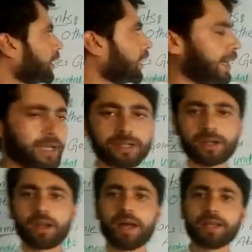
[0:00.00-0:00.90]
I
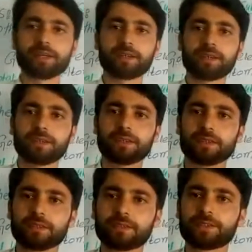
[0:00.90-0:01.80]

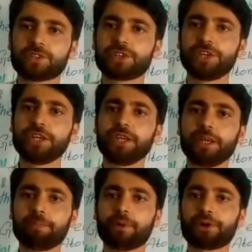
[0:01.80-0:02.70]
underline
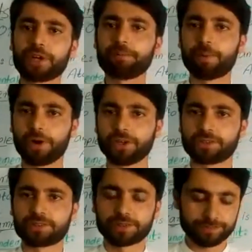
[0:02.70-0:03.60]
3 important
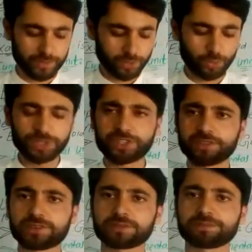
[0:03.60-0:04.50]
points, which
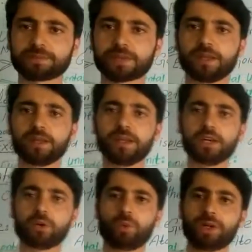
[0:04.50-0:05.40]
is
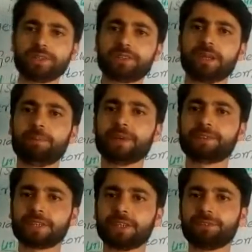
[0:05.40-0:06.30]
what is the
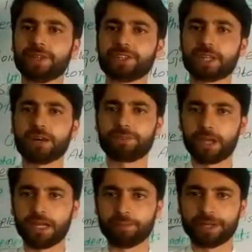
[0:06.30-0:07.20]
basic definition of
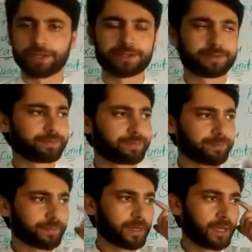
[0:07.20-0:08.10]
element.
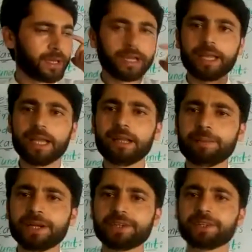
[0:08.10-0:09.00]

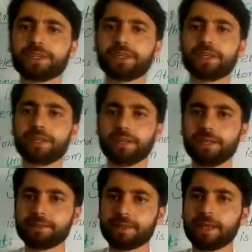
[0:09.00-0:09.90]
Element
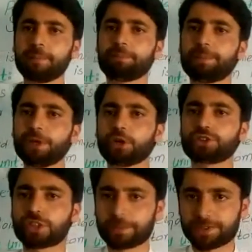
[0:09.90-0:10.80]
is a pure
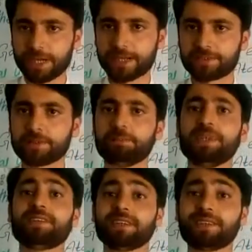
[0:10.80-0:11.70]
substance,
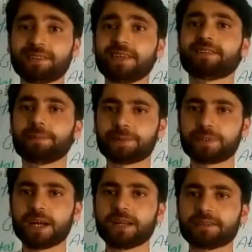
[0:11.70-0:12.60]
means it's a
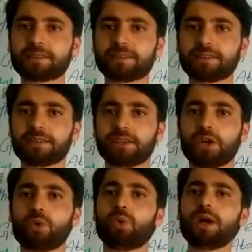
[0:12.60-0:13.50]
substance.
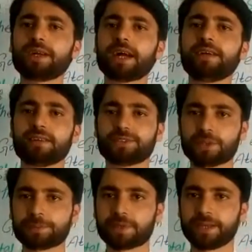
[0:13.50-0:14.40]
What kind of
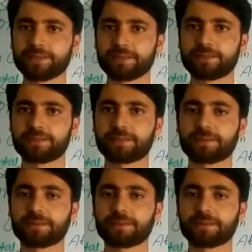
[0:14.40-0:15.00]
substances?